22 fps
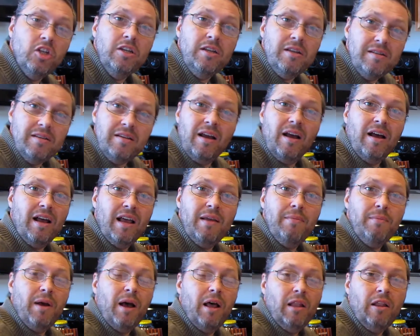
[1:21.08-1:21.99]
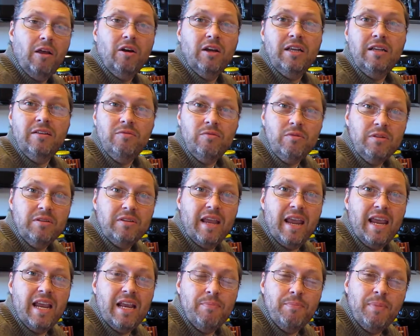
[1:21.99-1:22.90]
the time, how long it will
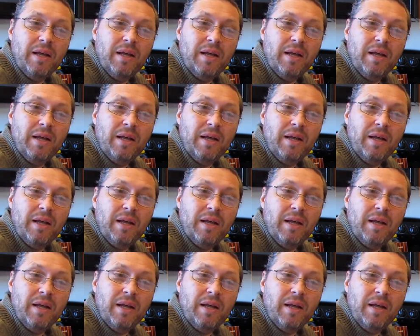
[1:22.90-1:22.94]
take.